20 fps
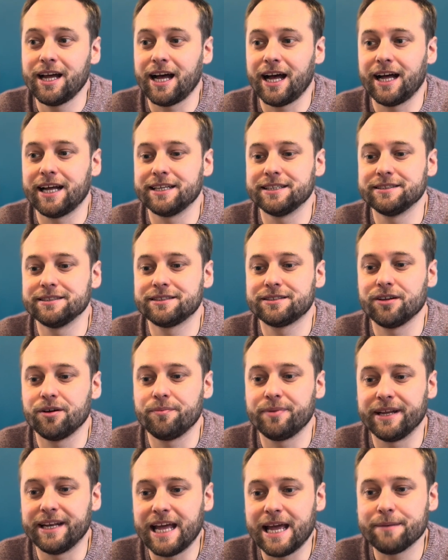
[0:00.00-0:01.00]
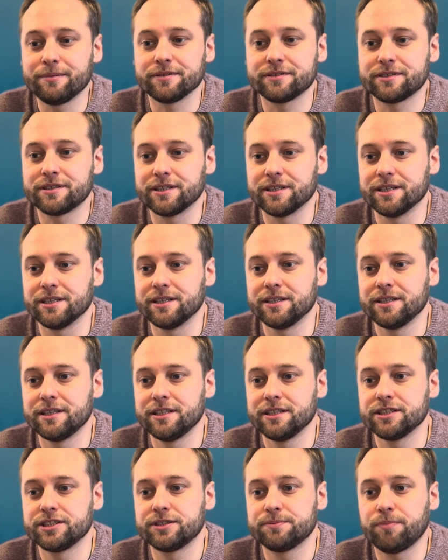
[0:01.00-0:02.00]
and so being able to
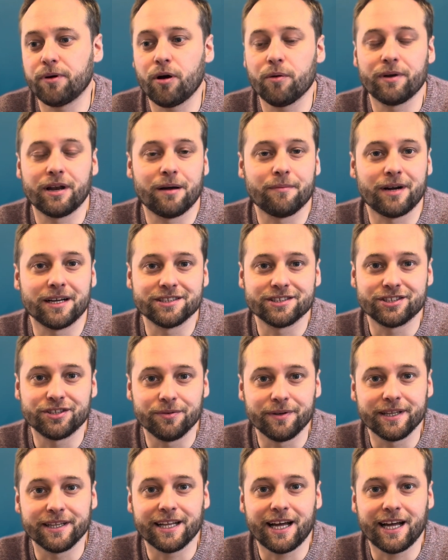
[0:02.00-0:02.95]
spot when our mind's doing